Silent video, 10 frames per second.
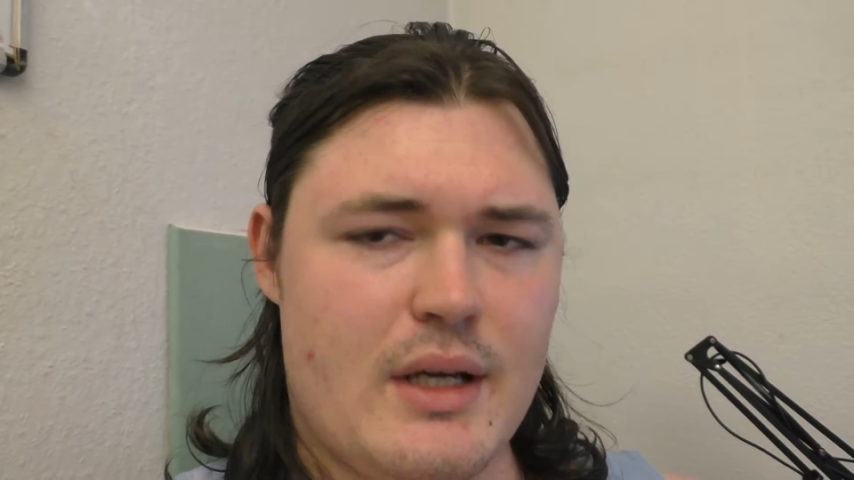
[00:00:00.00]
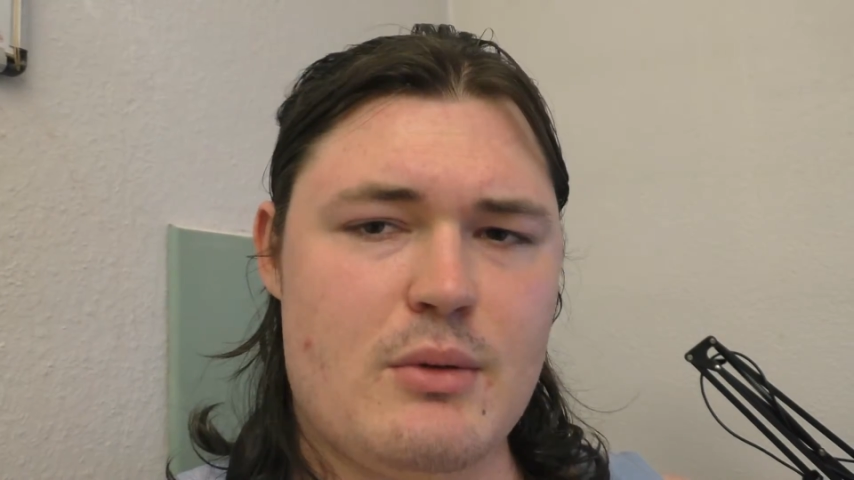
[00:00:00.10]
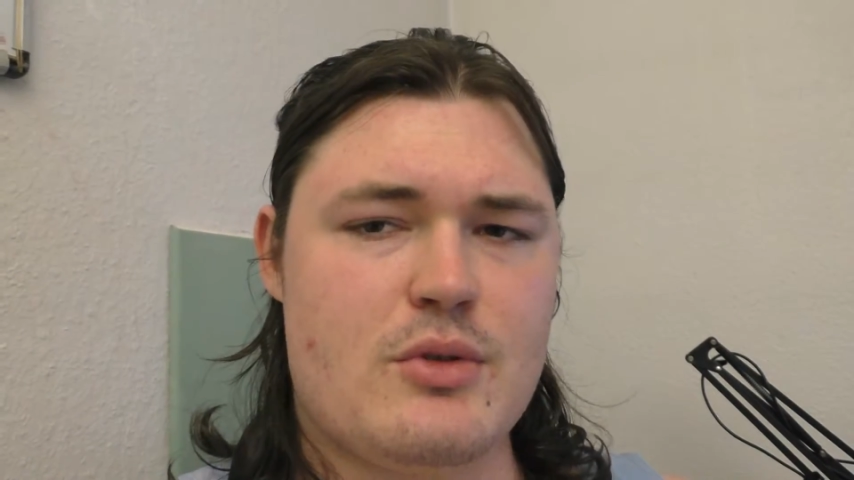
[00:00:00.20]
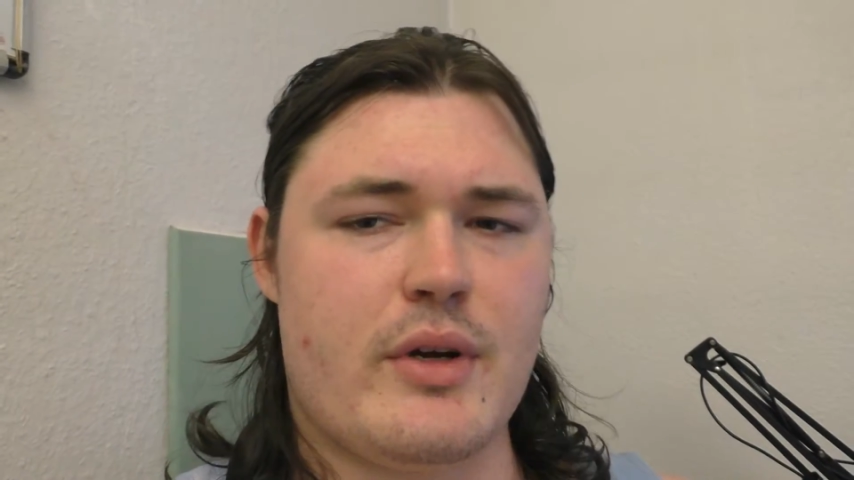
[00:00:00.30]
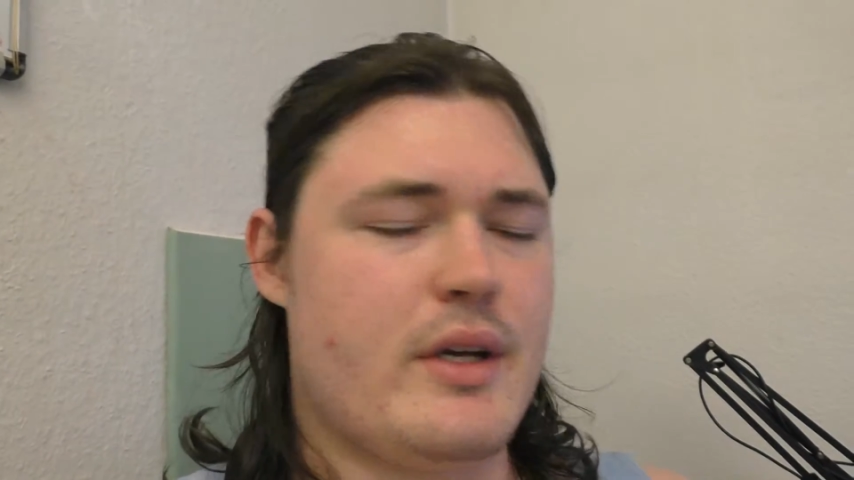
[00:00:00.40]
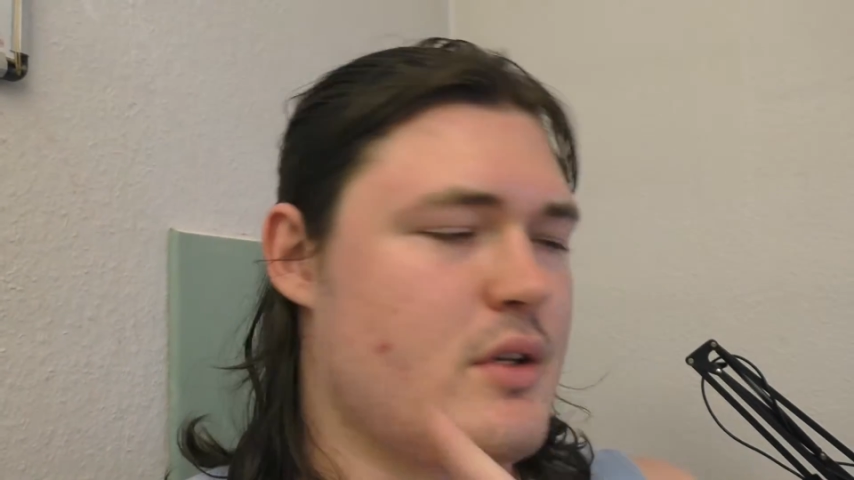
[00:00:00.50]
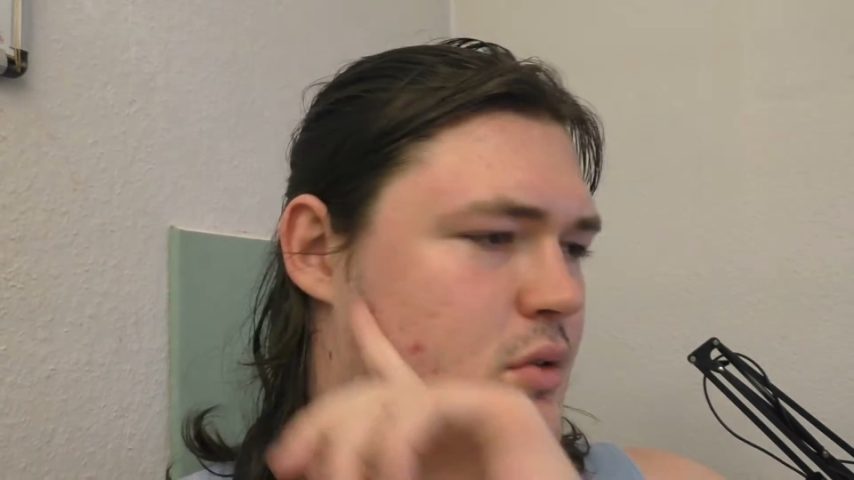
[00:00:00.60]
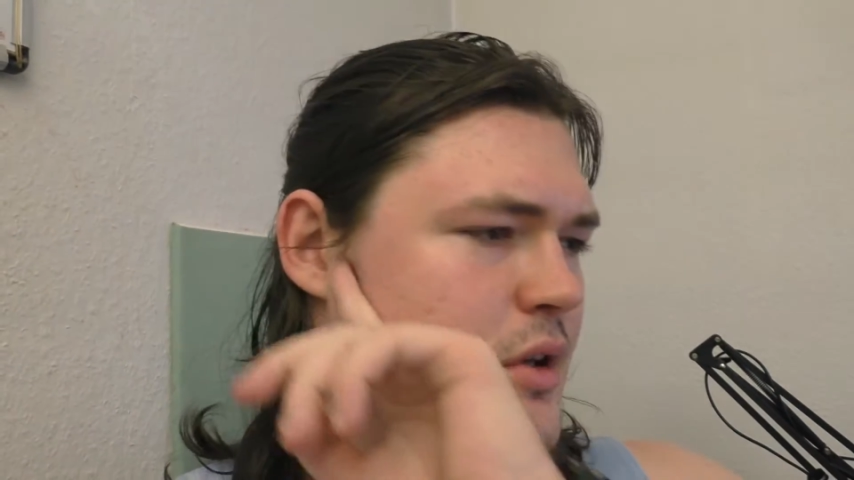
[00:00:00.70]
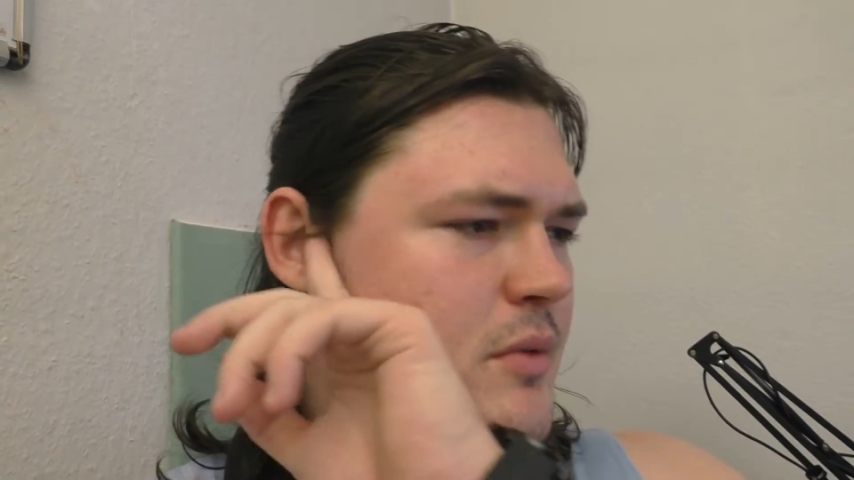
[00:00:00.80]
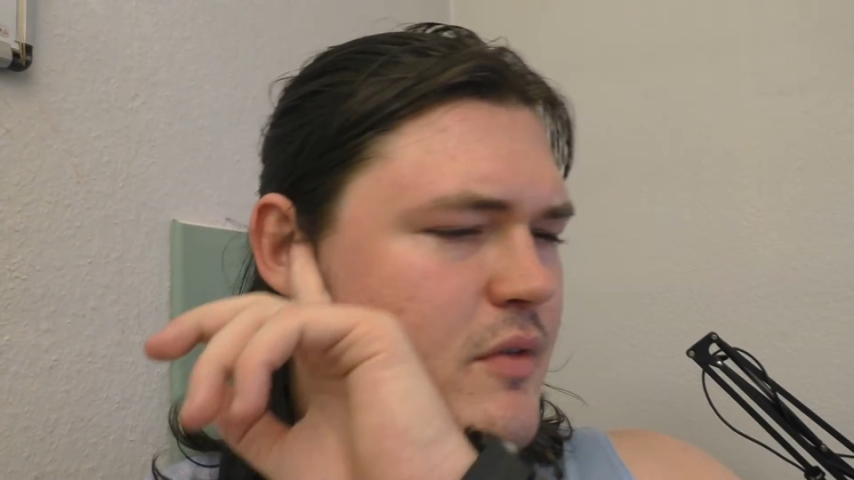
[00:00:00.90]
I will try
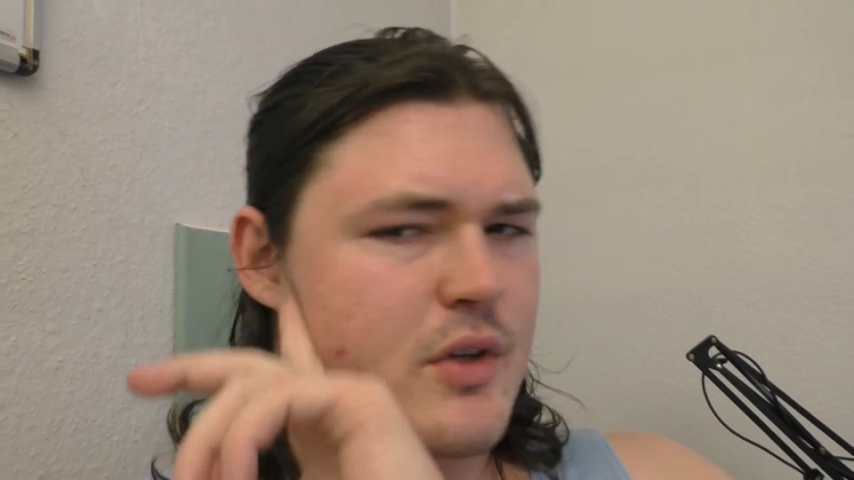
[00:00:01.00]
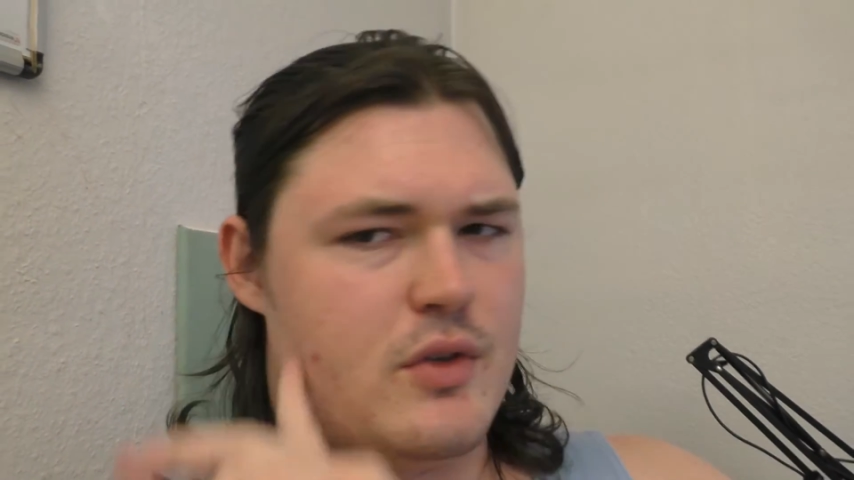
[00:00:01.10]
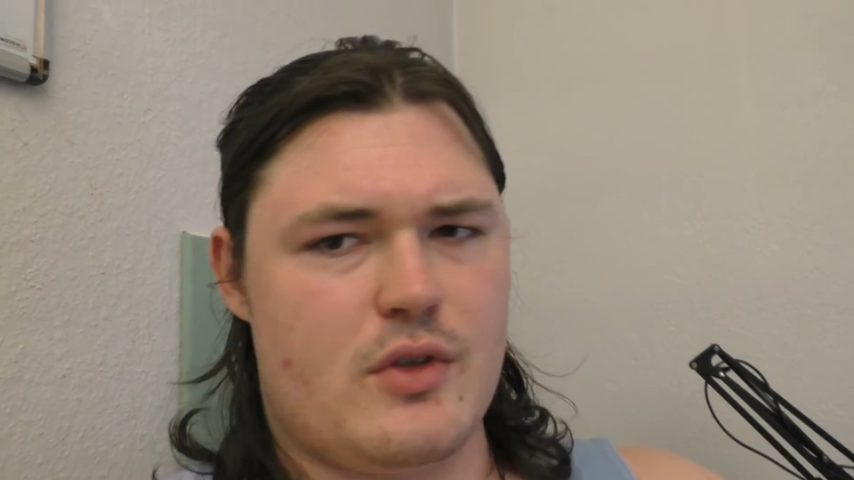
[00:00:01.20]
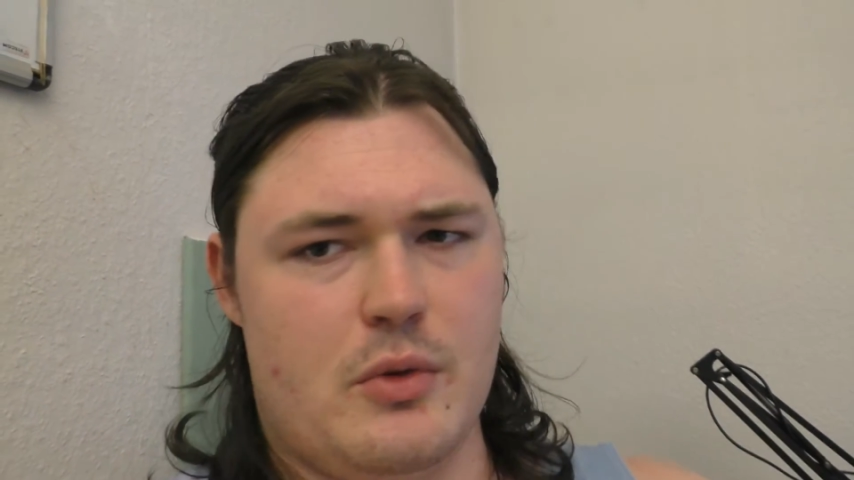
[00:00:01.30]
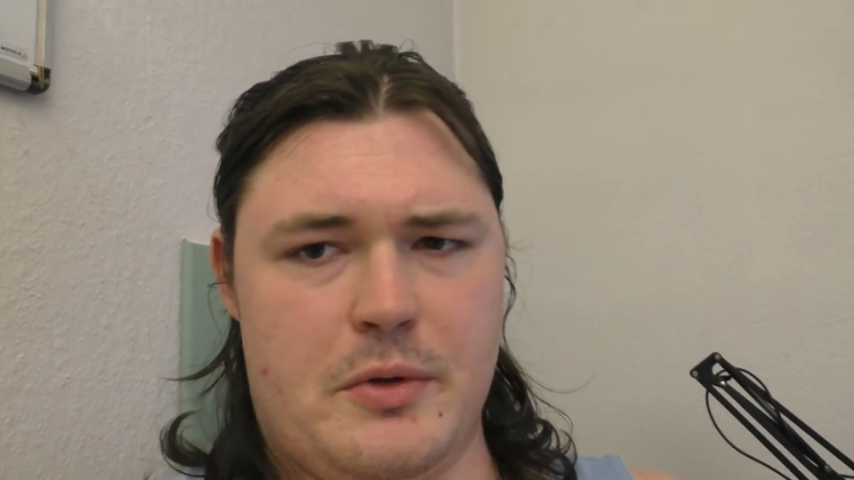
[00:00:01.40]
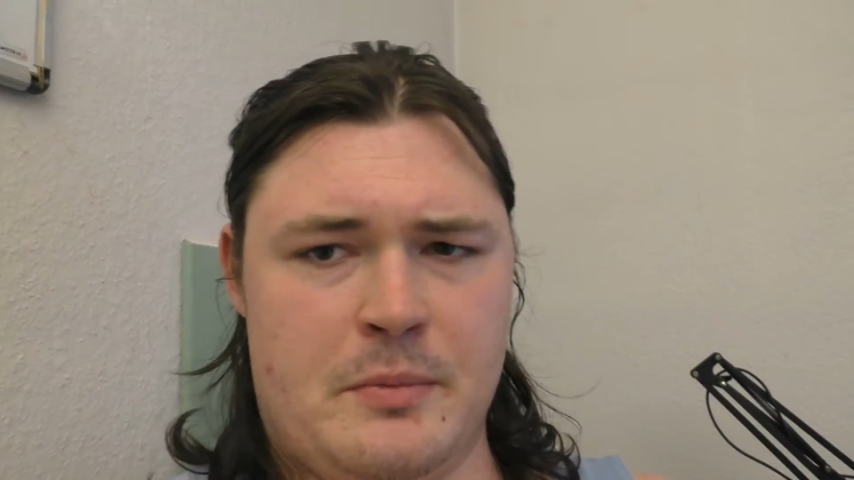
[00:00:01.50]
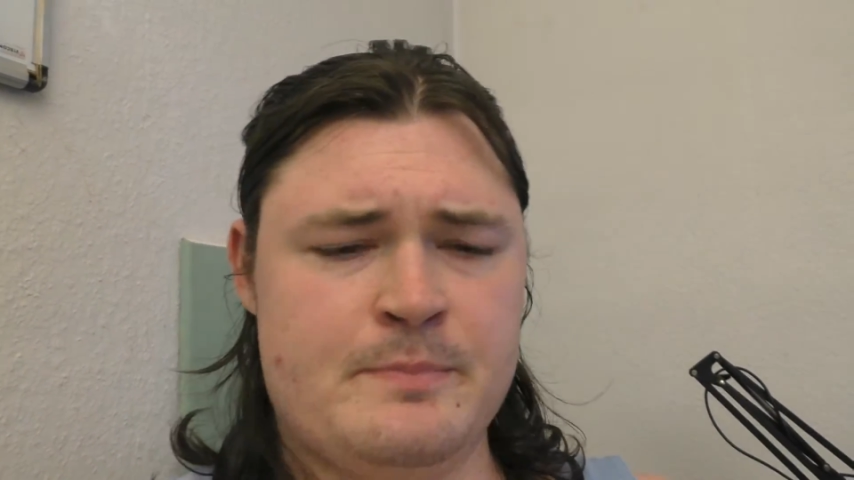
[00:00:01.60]
to keep the videos going.